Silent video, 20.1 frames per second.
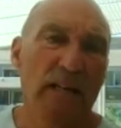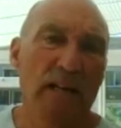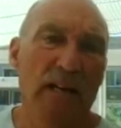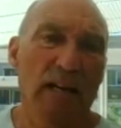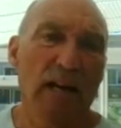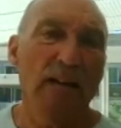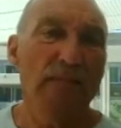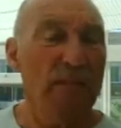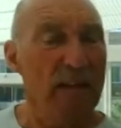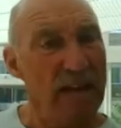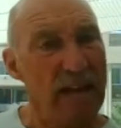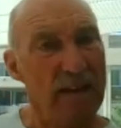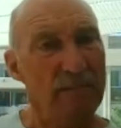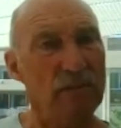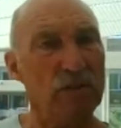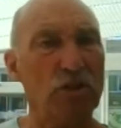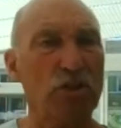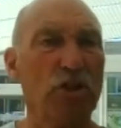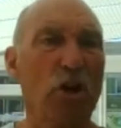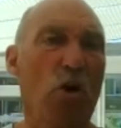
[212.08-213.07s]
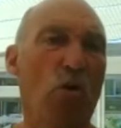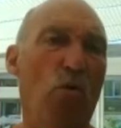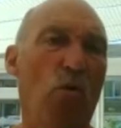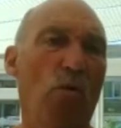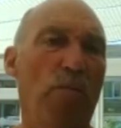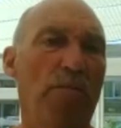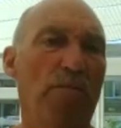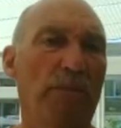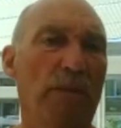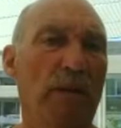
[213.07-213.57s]
and they have a soul,
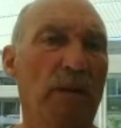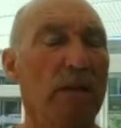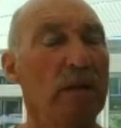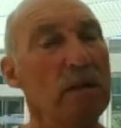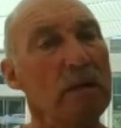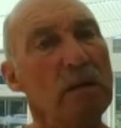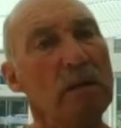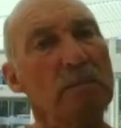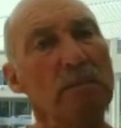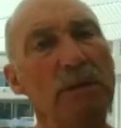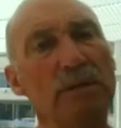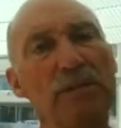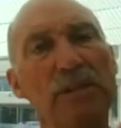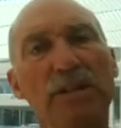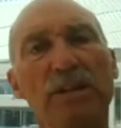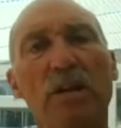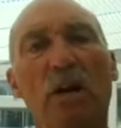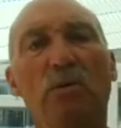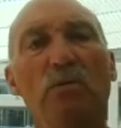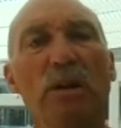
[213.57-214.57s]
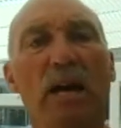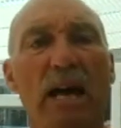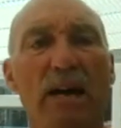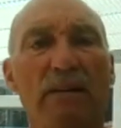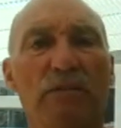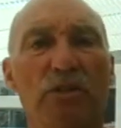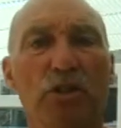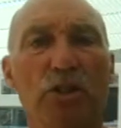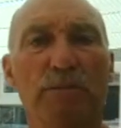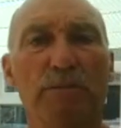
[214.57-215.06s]
but they don't
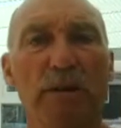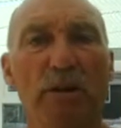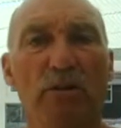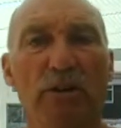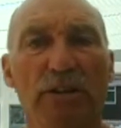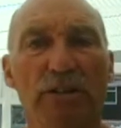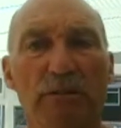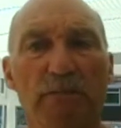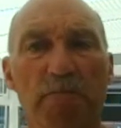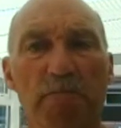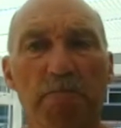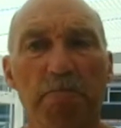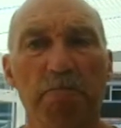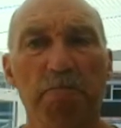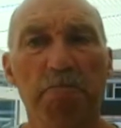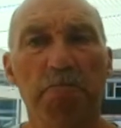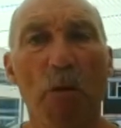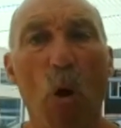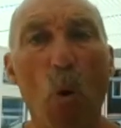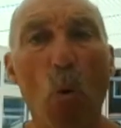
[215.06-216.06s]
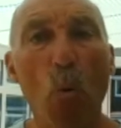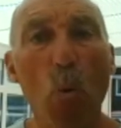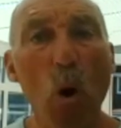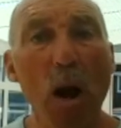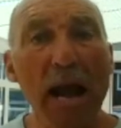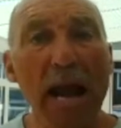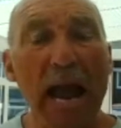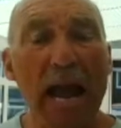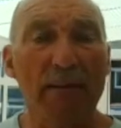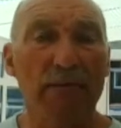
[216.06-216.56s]
have a spirit.
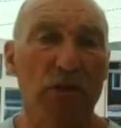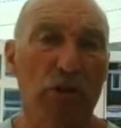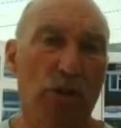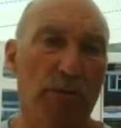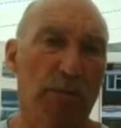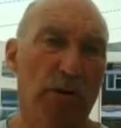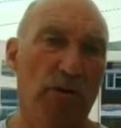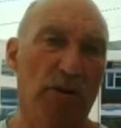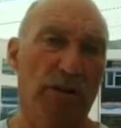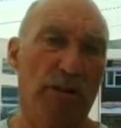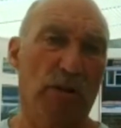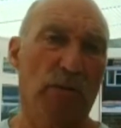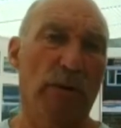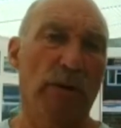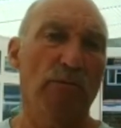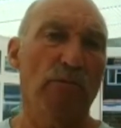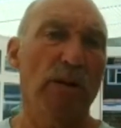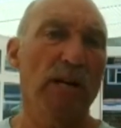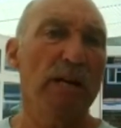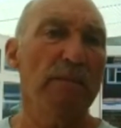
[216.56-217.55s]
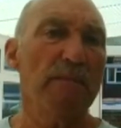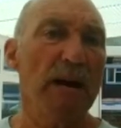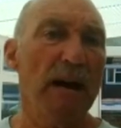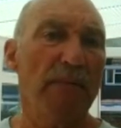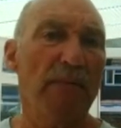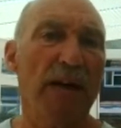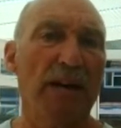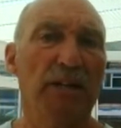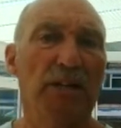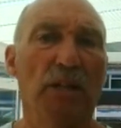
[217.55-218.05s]
We have a spirit, and we read
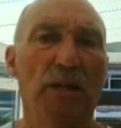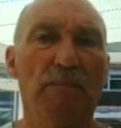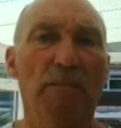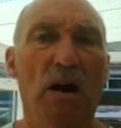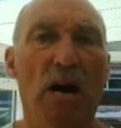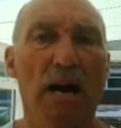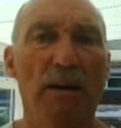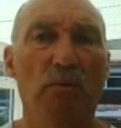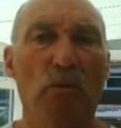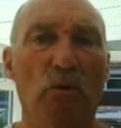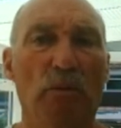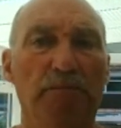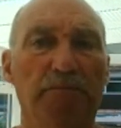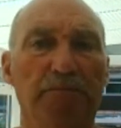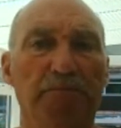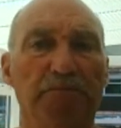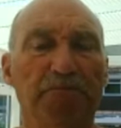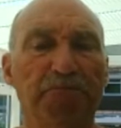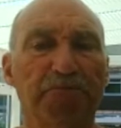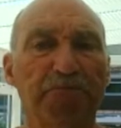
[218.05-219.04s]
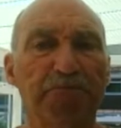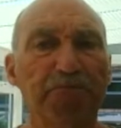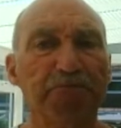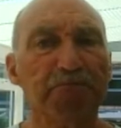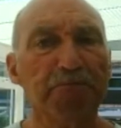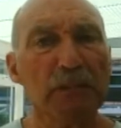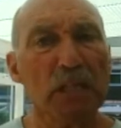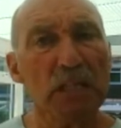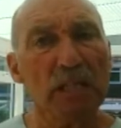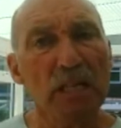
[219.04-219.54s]
about that in the Bible.
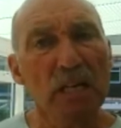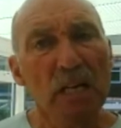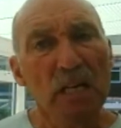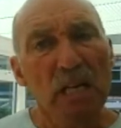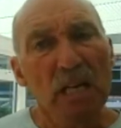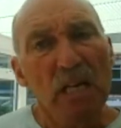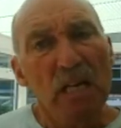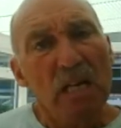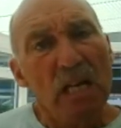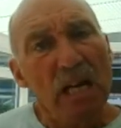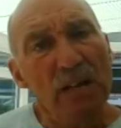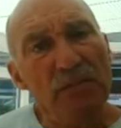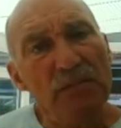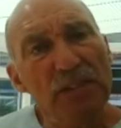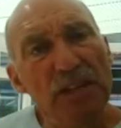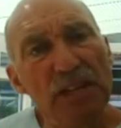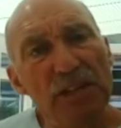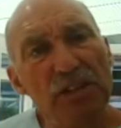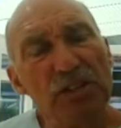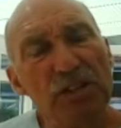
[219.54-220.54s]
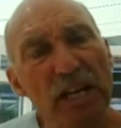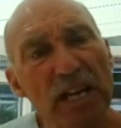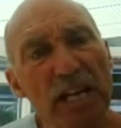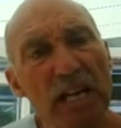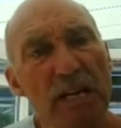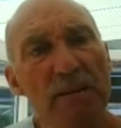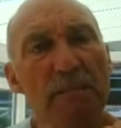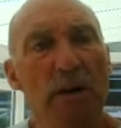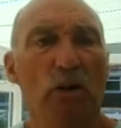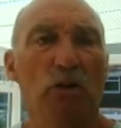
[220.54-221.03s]
And this
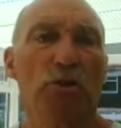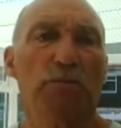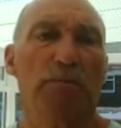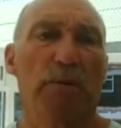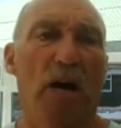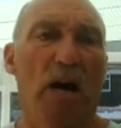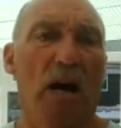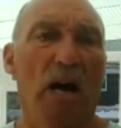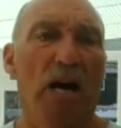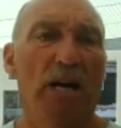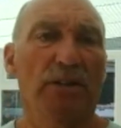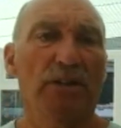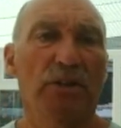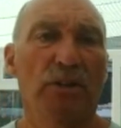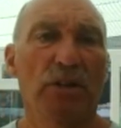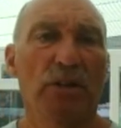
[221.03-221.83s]
innermost part